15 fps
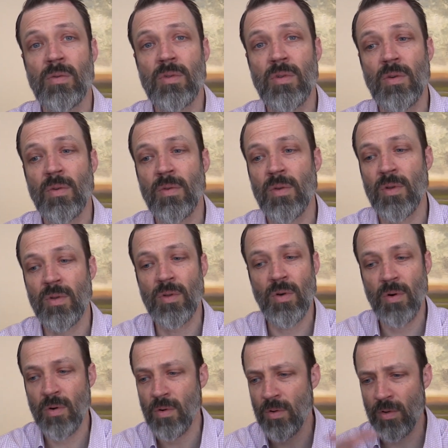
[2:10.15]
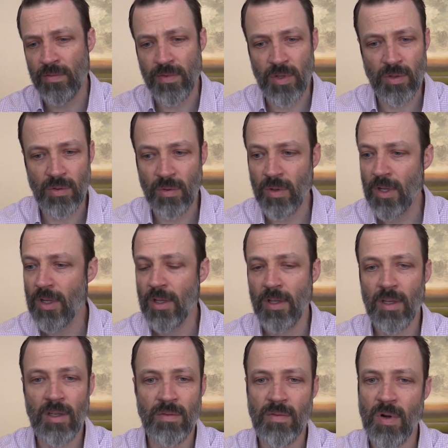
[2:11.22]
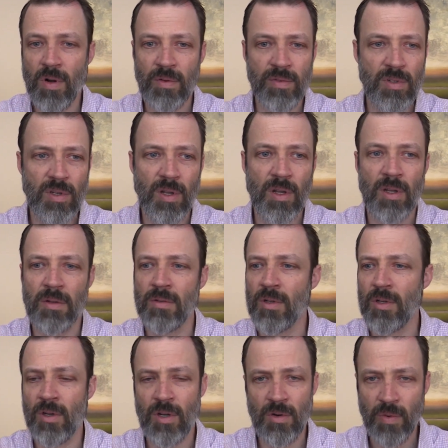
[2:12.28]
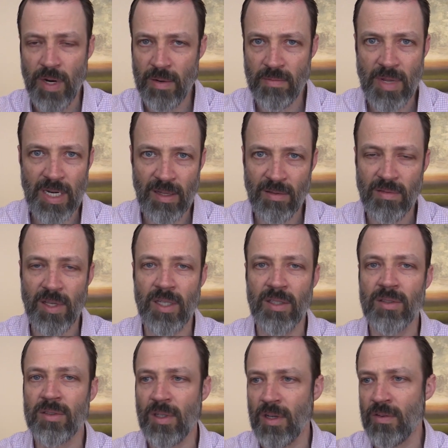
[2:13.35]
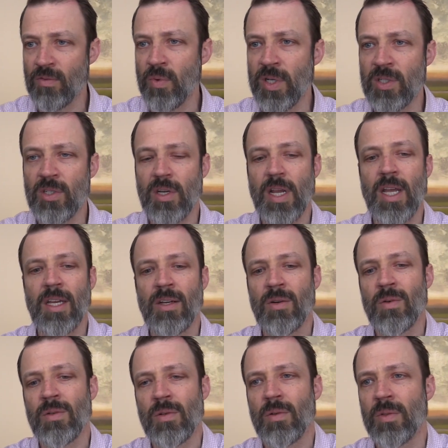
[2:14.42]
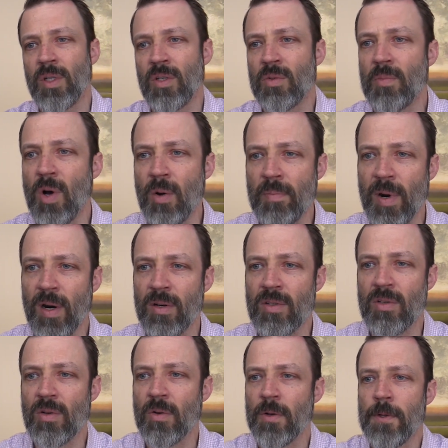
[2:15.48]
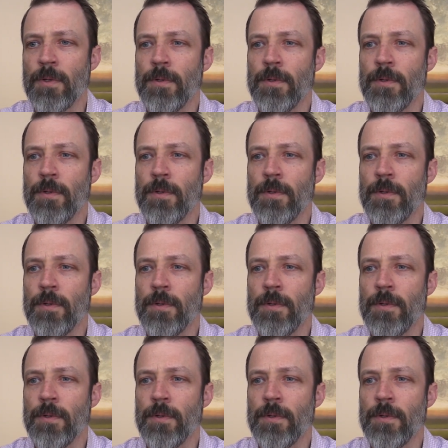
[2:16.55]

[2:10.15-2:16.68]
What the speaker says: So the whole of you involves a great many things, of which anger is only a small part. So,